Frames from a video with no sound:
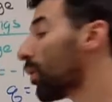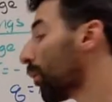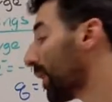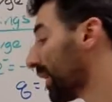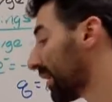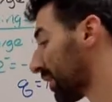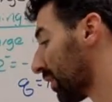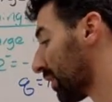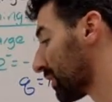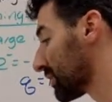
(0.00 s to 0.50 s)

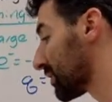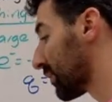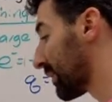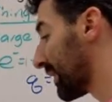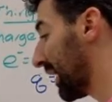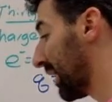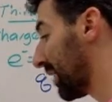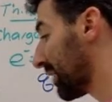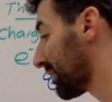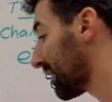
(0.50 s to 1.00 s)
We can also
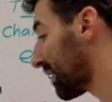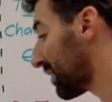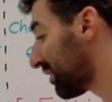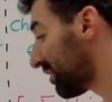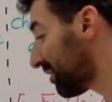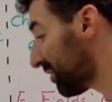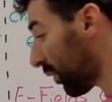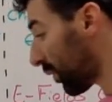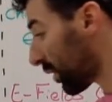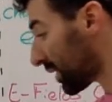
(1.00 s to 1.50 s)
calculate a
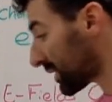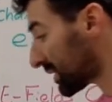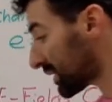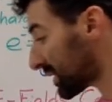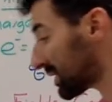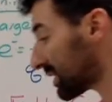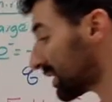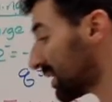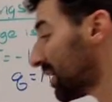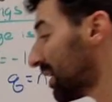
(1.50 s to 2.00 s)

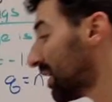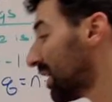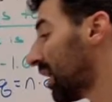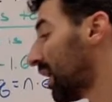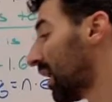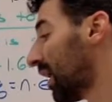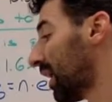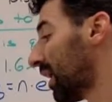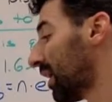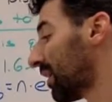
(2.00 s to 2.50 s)
force
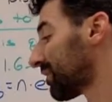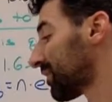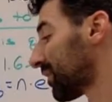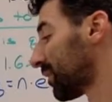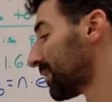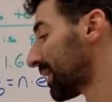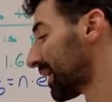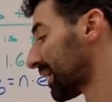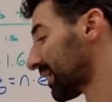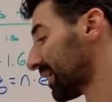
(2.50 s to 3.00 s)

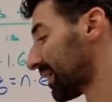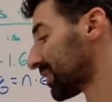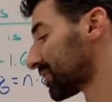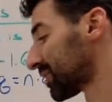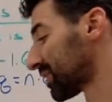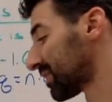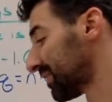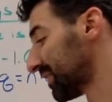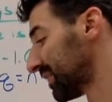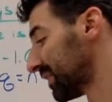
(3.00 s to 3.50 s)
from that
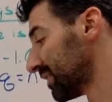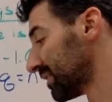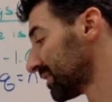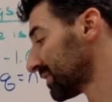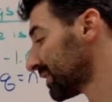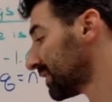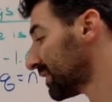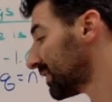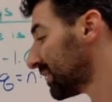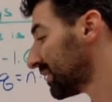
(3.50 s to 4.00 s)
electric
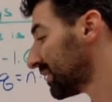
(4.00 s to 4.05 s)
field.